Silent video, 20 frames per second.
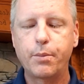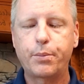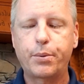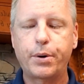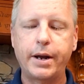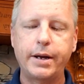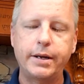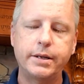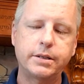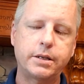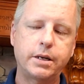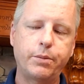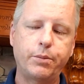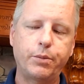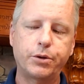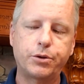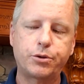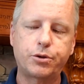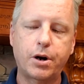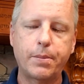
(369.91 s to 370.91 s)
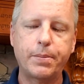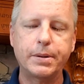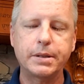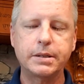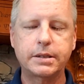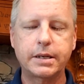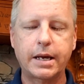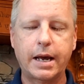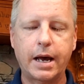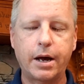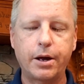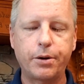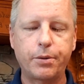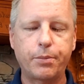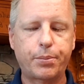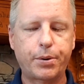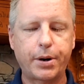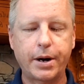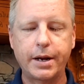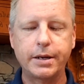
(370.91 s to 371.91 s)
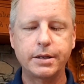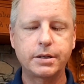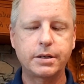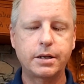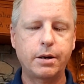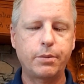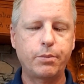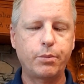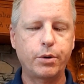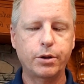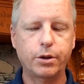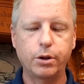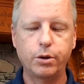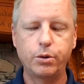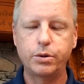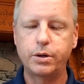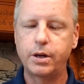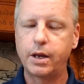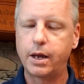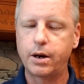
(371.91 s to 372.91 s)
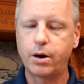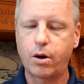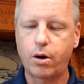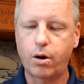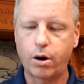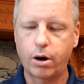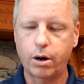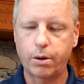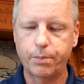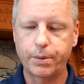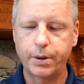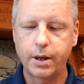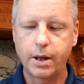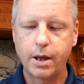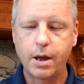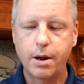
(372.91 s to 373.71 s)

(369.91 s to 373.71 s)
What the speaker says: Praise him with trumpet sound. Praise him with lute and harp.